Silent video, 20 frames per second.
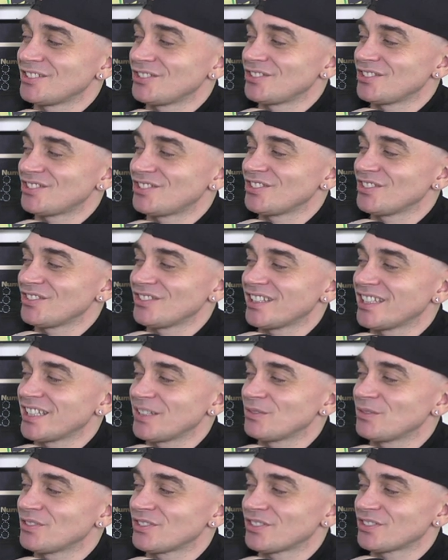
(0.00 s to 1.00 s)
Because you just knew
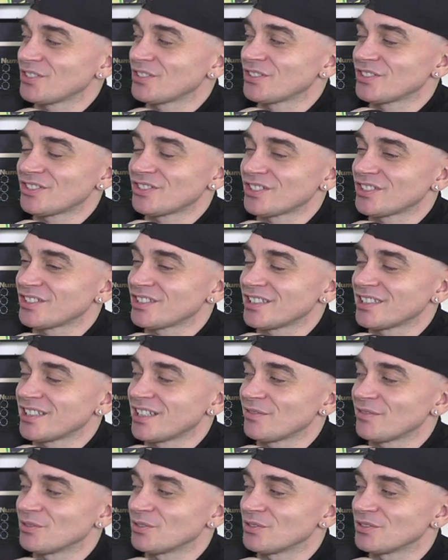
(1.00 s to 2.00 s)
that he was just on such a
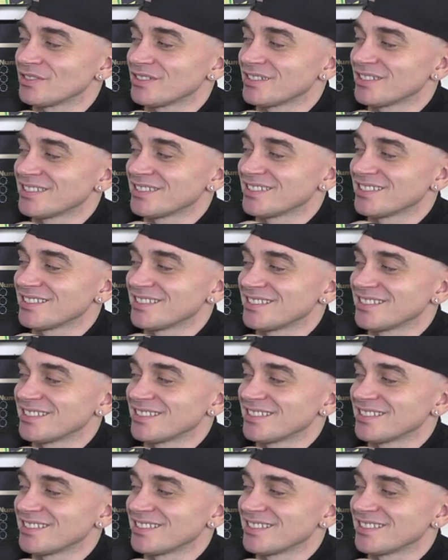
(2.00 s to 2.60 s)
level. Yeah, he was